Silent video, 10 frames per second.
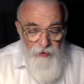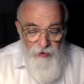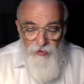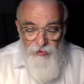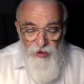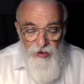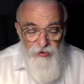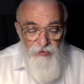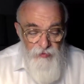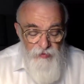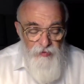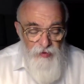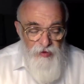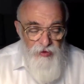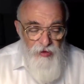in creation.
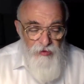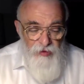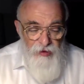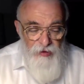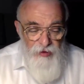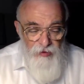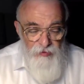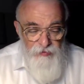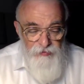That's the general idea.